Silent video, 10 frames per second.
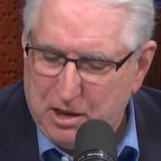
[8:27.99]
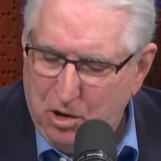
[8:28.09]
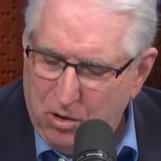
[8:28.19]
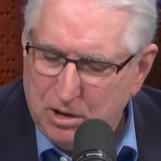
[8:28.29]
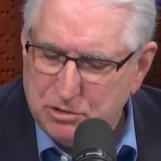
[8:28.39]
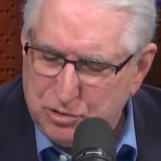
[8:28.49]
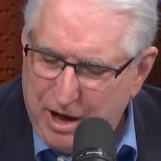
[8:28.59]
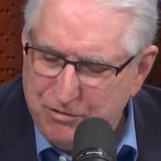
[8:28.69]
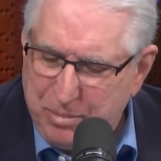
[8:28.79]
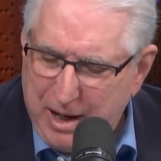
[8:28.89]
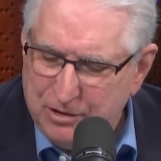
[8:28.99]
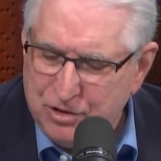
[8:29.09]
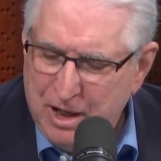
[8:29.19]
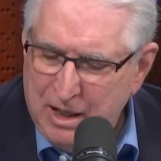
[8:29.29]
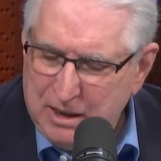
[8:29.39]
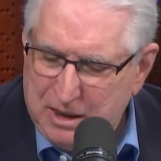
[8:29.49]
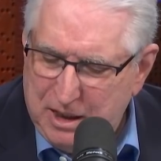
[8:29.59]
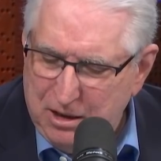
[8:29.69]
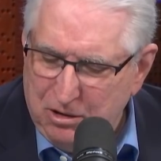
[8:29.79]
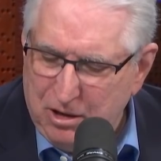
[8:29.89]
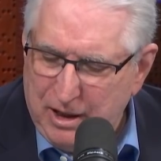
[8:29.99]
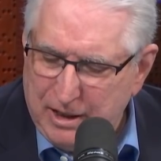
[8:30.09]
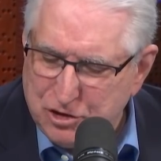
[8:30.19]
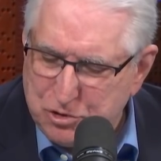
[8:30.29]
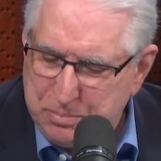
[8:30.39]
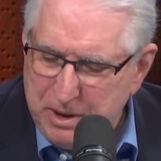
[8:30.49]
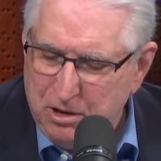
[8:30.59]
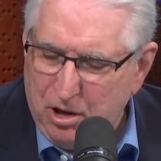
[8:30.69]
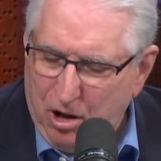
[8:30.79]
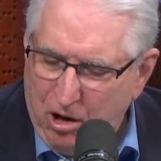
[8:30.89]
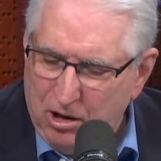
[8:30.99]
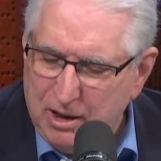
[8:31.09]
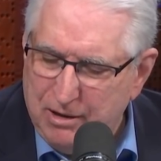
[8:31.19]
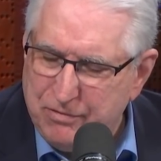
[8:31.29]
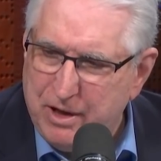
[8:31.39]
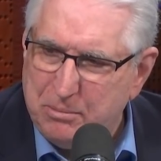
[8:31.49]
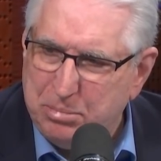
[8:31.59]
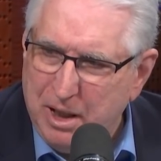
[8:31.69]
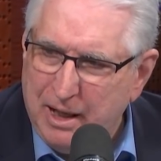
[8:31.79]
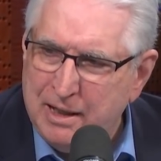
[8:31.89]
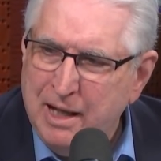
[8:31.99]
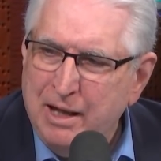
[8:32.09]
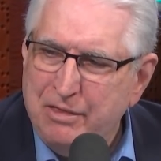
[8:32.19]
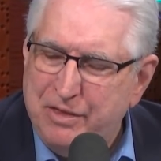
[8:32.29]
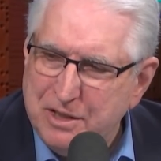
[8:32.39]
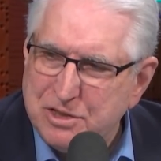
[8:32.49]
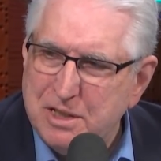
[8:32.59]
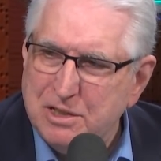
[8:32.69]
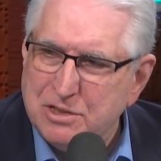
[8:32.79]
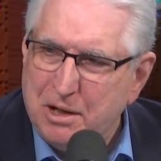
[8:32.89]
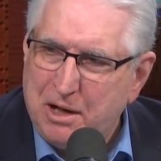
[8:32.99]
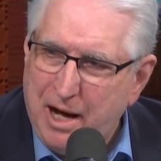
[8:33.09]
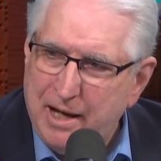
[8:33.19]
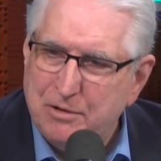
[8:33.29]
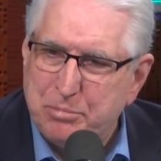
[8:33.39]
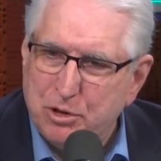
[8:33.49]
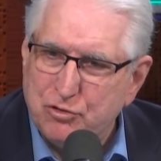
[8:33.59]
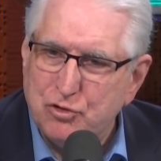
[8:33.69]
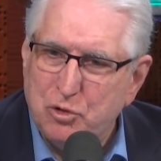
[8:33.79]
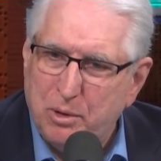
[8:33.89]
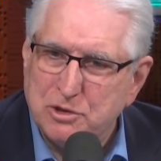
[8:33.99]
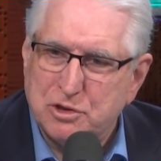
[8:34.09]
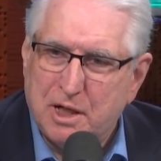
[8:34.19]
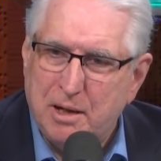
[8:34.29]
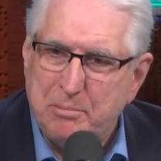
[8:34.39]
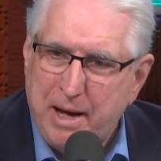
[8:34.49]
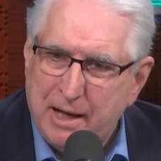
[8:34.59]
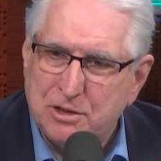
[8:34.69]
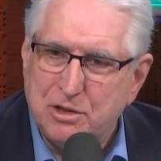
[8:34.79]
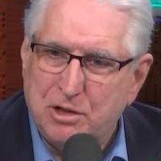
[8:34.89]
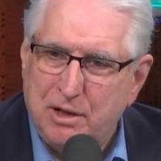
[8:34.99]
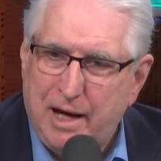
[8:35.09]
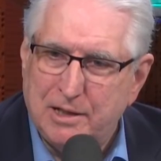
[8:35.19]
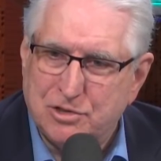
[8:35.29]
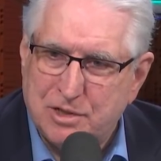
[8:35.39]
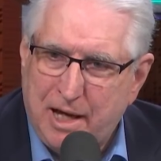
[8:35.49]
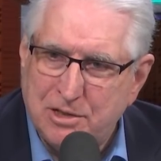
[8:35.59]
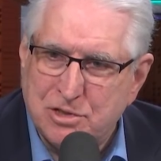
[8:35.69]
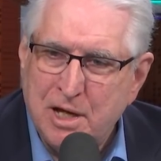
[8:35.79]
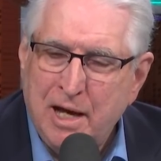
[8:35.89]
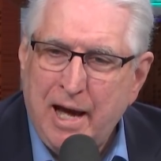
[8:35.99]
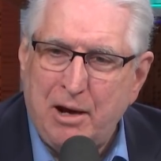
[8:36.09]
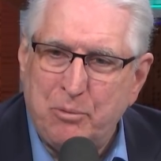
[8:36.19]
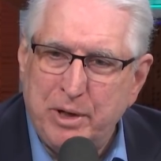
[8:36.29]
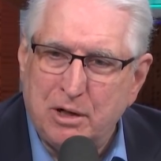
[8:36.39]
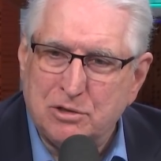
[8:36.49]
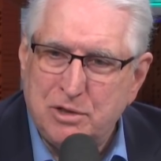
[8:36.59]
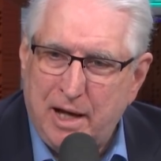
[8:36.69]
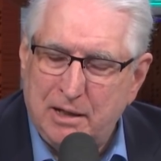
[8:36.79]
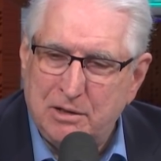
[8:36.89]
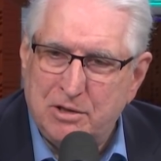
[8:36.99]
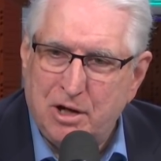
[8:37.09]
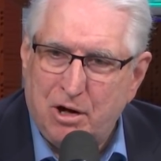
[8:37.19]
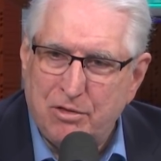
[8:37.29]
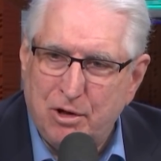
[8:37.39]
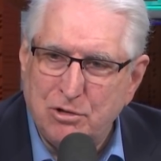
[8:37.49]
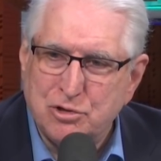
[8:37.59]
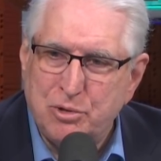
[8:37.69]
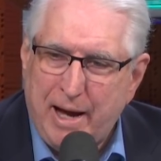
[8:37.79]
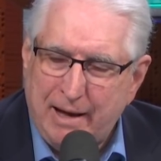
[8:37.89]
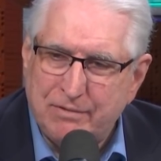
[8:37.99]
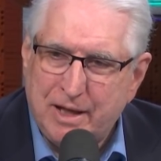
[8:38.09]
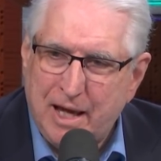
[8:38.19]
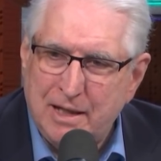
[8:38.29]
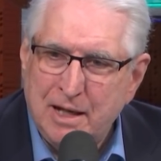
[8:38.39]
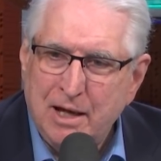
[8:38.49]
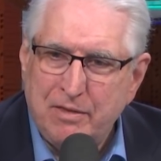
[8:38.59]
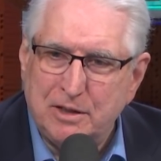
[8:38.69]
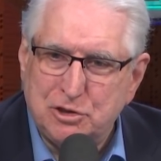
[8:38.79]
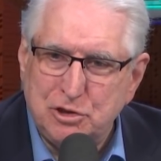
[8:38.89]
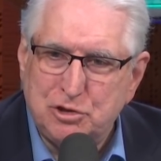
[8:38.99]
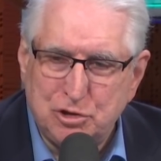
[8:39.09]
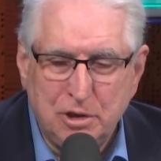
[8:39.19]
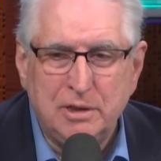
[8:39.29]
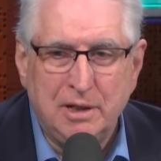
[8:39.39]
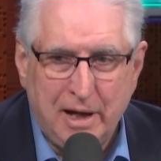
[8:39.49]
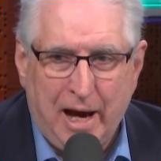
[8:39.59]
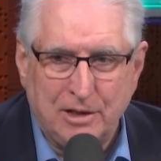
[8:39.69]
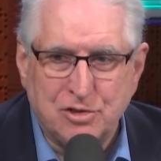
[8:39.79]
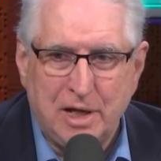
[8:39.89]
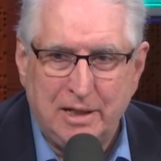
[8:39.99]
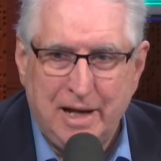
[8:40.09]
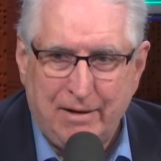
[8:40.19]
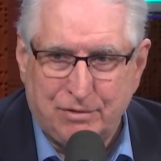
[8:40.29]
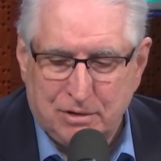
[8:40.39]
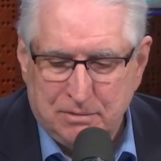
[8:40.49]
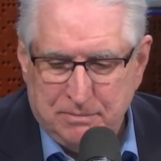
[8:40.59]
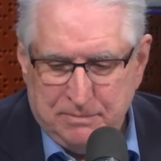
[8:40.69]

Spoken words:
Go on drive-bys. Kill and spill all of their blood. This is the kind of person who wants to come back to the United States, and there are those who advocate that she should. I say never.